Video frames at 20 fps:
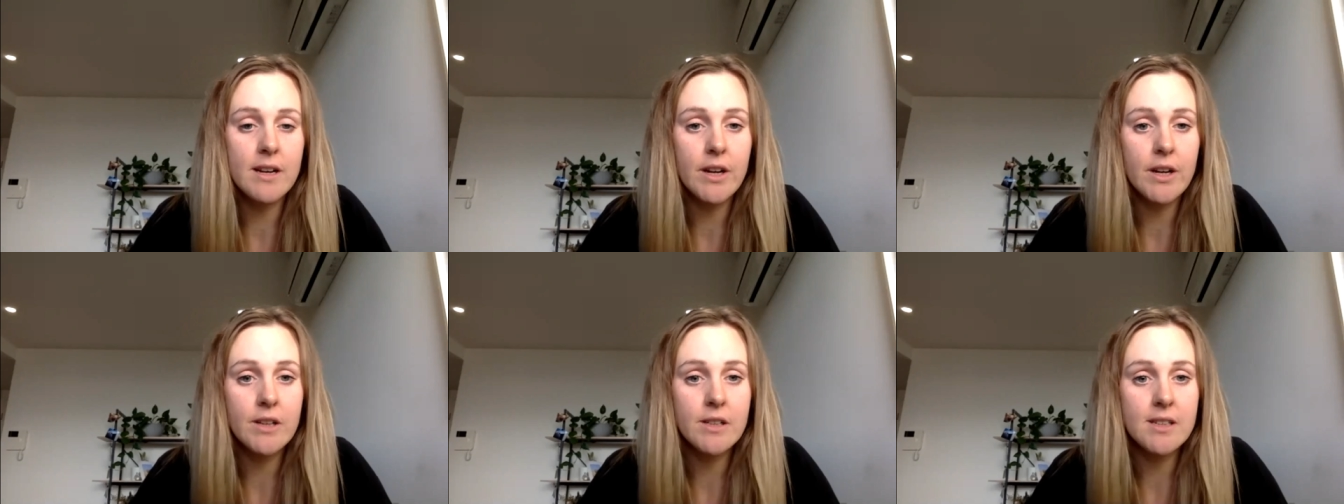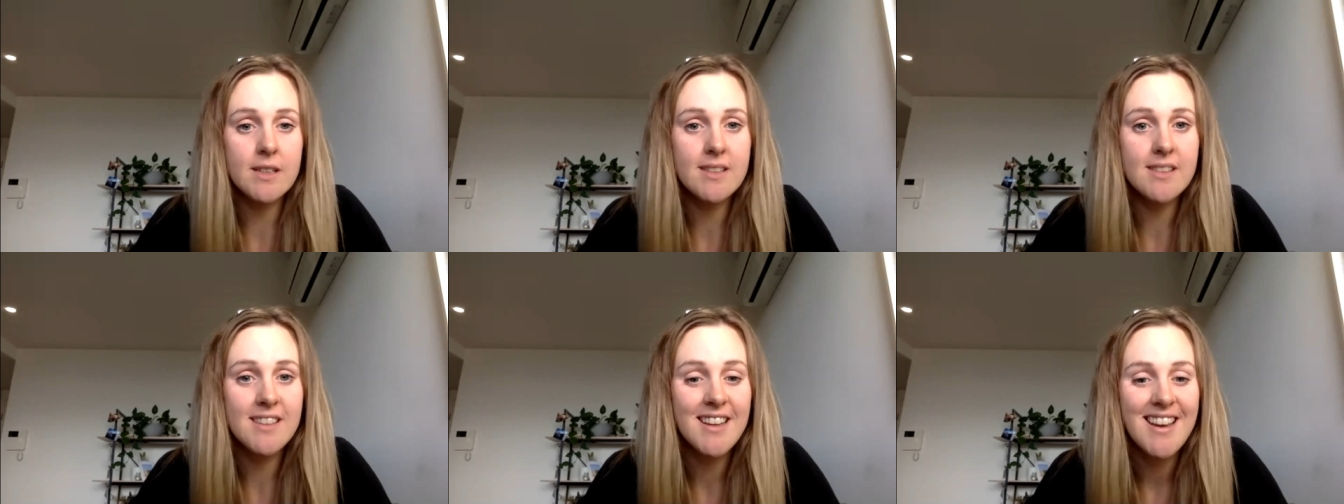
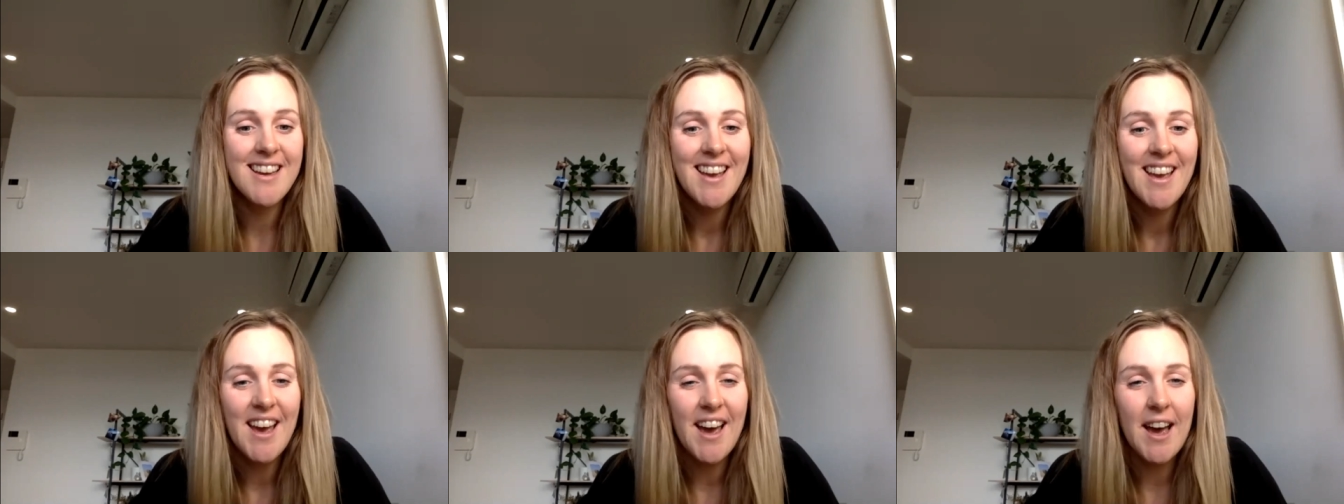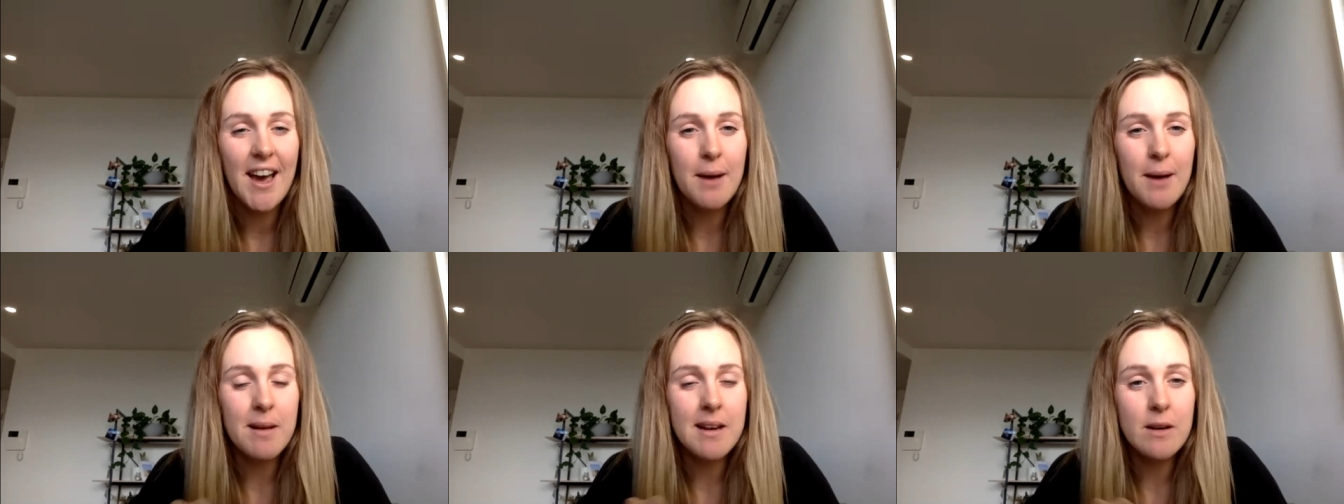noticed,
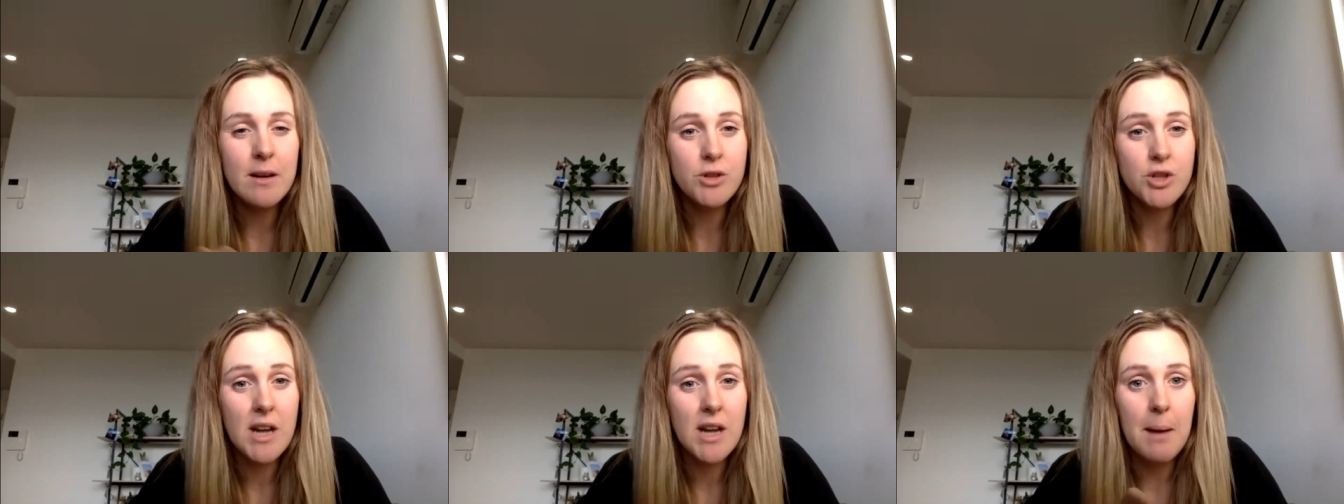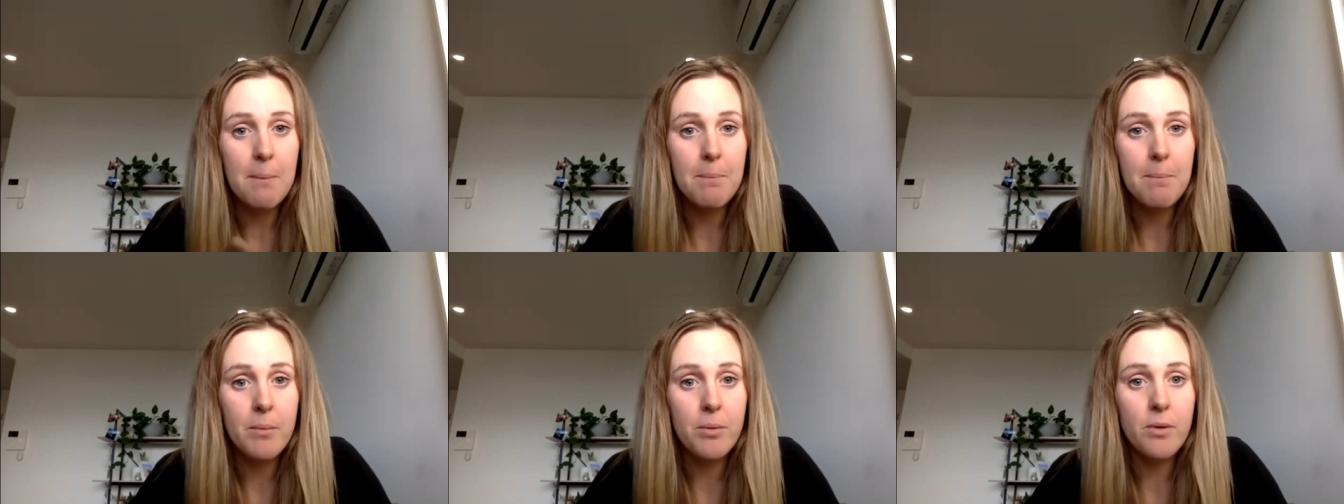a little
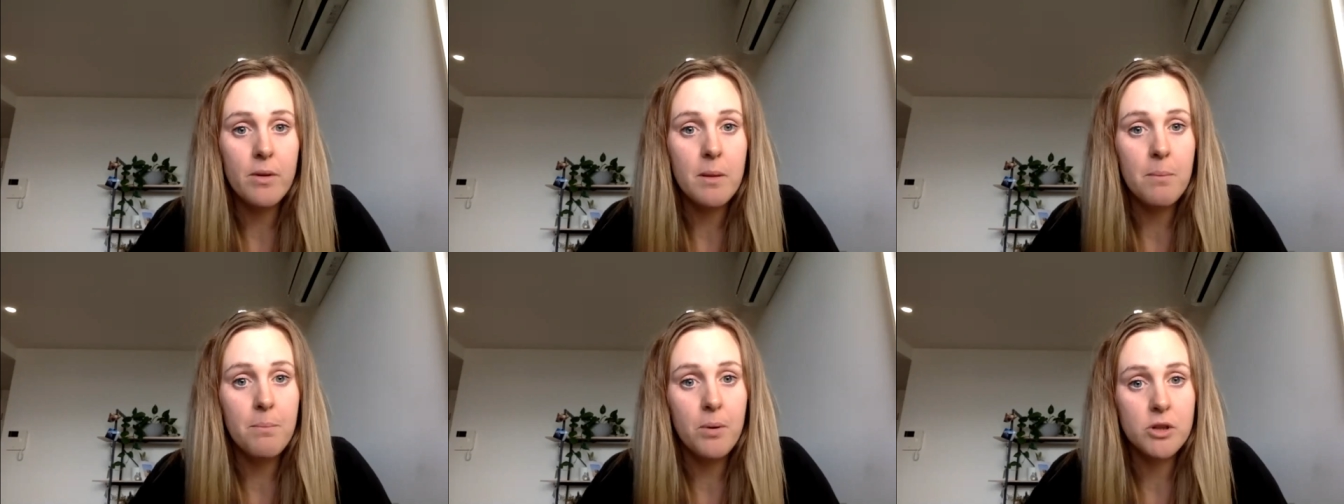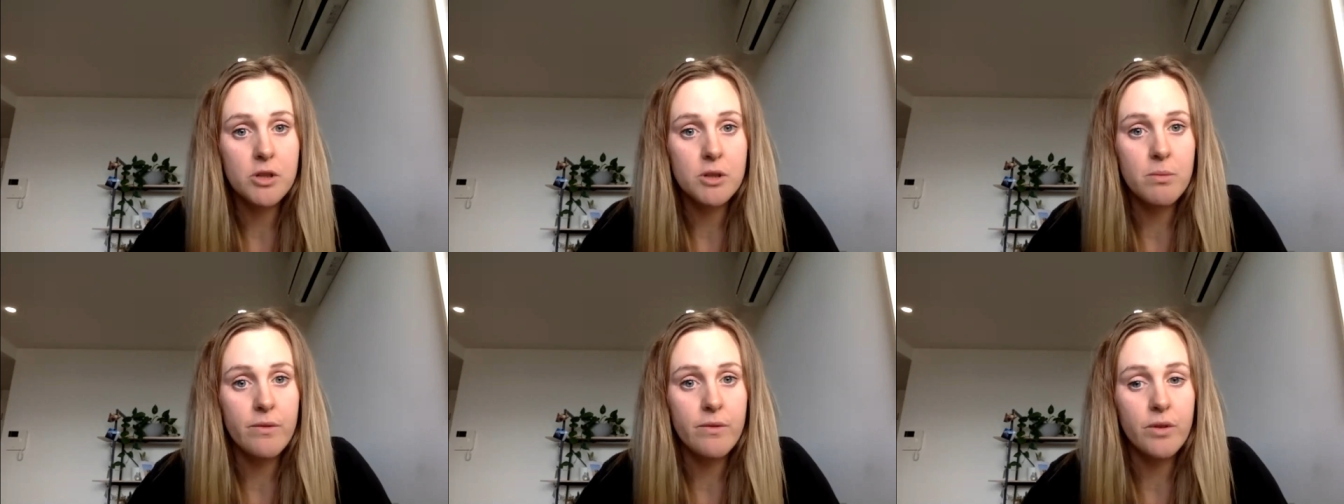chat bubble at the
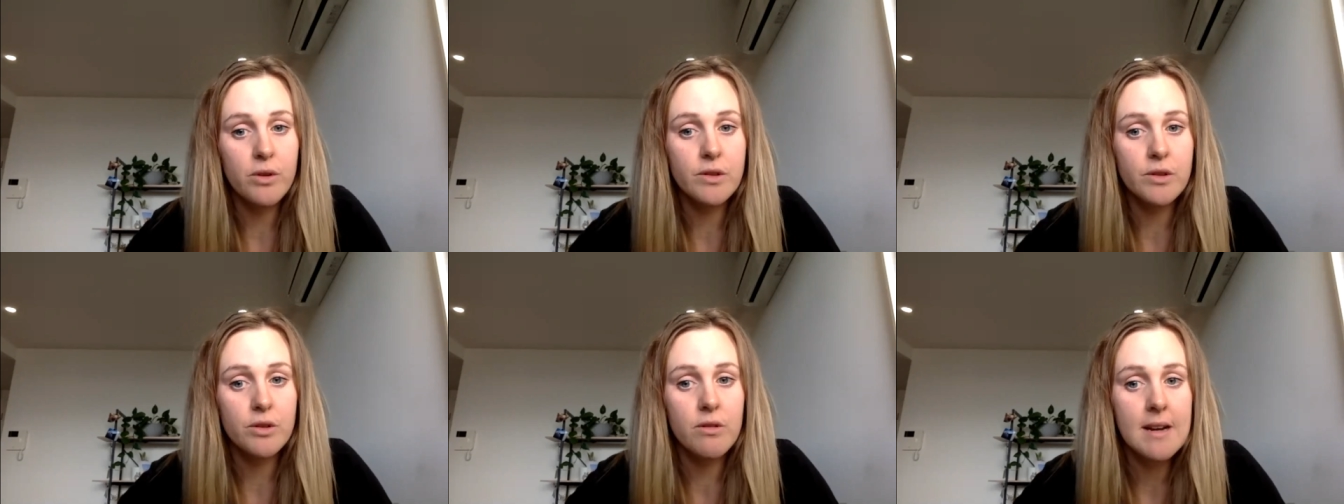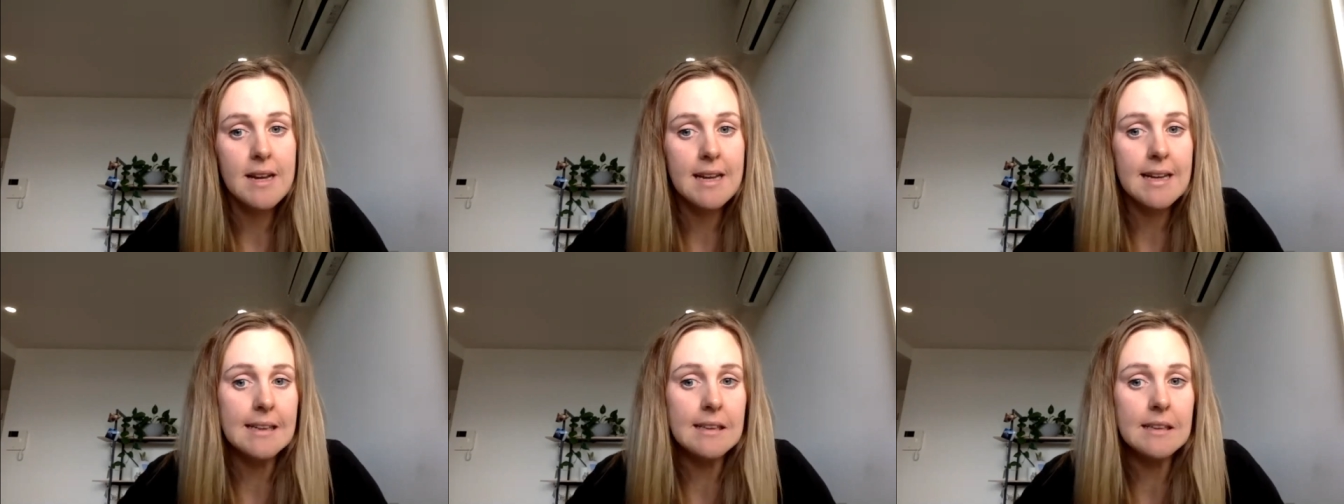bottom of your
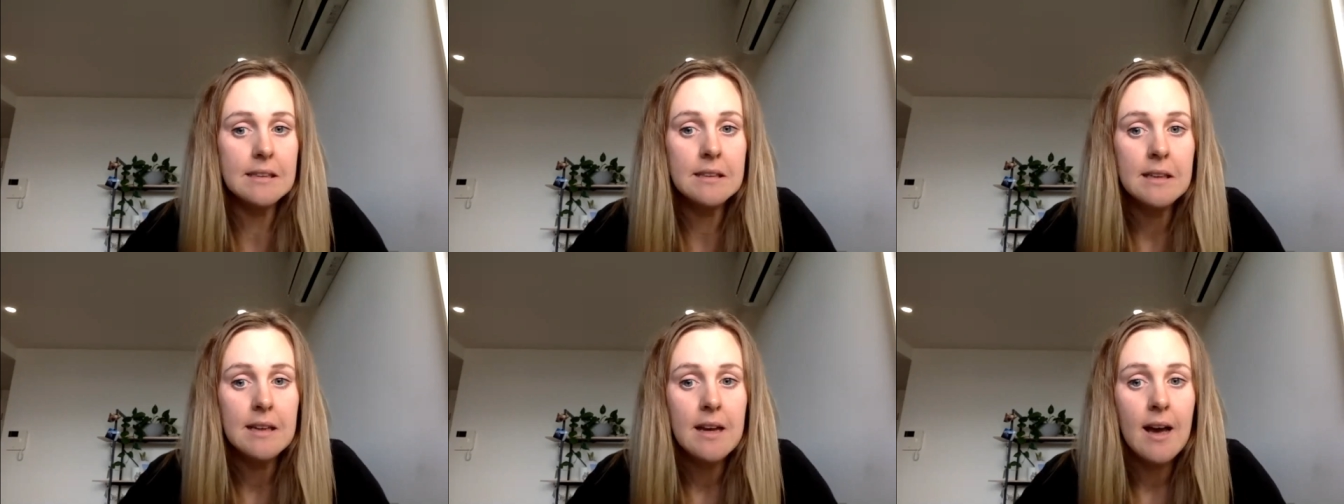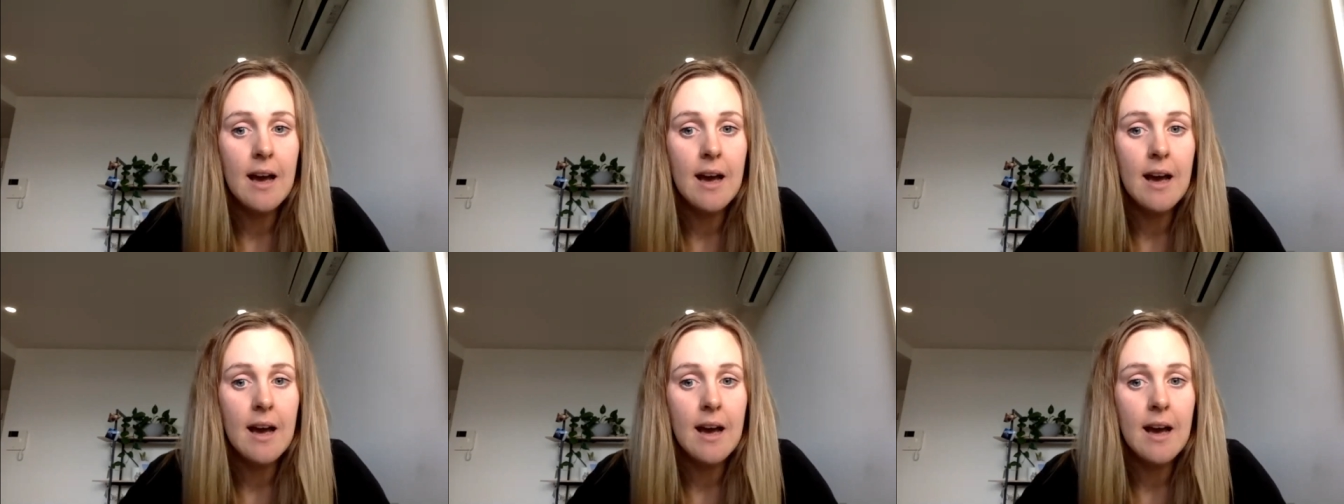screen.